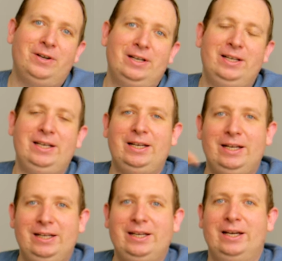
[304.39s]
you're going to get
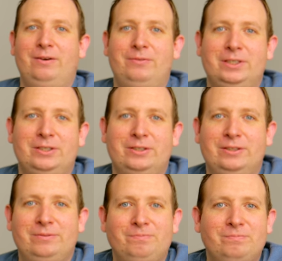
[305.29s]
any kind of
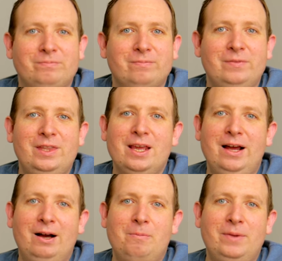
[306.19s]
return.
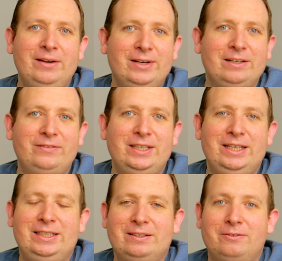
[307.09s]
Uh, my
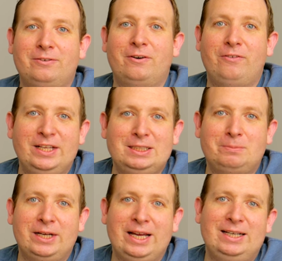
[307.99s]
recommendation for
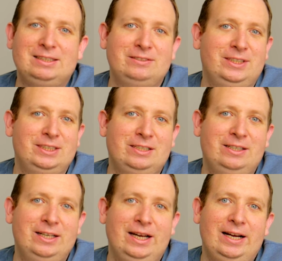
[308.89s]
Facebook ads if you're
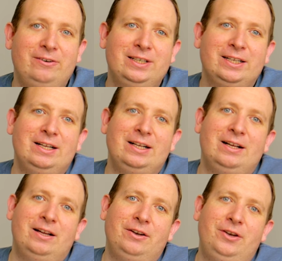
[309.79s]
starting out
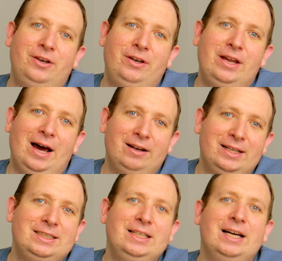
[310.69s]

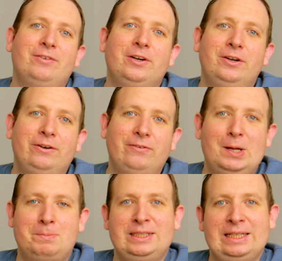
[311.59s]
unless you have a good
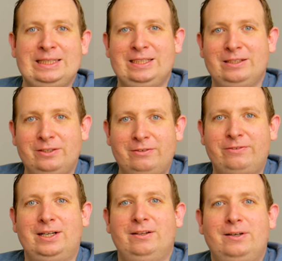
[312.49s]
website and a good
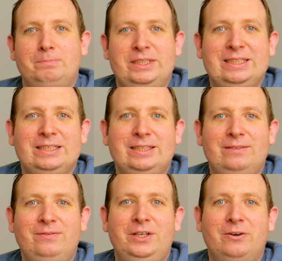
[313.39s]
follow-up
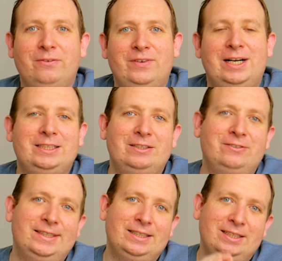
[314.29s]
system, don't bother
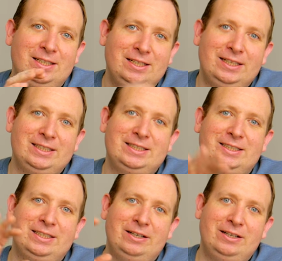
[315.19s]
with
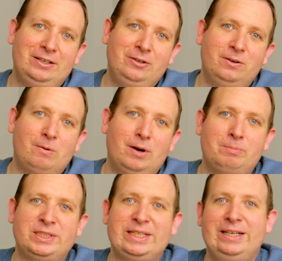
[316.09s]
clicks uh, to a
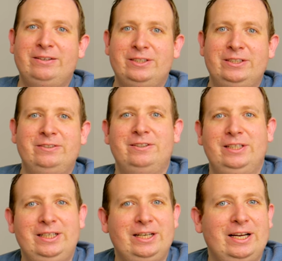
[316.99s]
website or to a
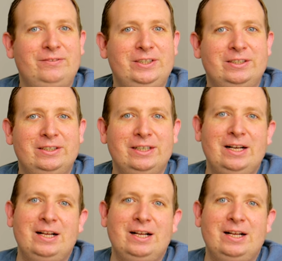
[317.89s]
lead capture.